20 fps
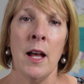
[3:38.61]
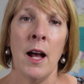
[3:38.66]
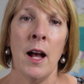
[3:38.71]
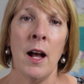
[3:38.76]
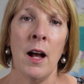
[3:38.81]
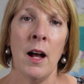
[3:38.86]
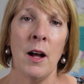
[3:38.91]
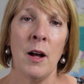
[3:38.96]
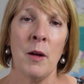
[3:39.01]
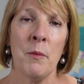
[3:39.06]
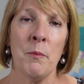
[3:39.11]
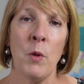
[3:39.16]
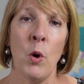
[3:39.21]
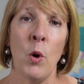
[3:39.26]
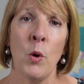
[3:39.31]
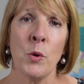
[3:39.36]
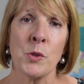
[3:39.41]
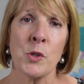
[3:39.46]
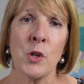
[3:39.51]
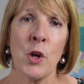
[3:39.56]

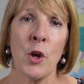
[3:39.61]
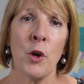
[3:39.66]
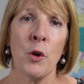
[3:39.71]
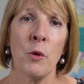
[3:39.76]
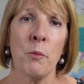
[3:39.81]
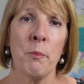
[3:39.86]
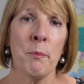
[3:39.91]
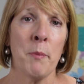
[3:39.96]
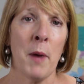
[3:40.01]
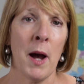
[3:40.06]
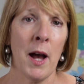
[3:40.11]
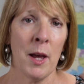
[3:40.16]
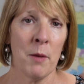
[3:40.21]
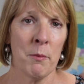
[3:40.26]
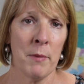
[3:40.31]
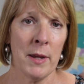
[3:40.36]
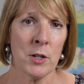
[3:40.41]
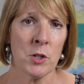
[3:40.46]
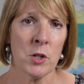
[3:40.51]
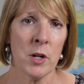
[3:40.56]
Also
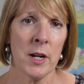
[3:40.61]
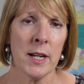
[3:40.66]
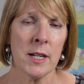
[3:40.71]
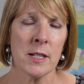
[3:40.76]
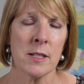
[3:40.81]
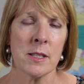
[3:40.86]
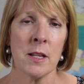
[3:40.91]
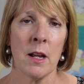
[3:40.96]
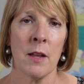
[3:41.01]
biometrics.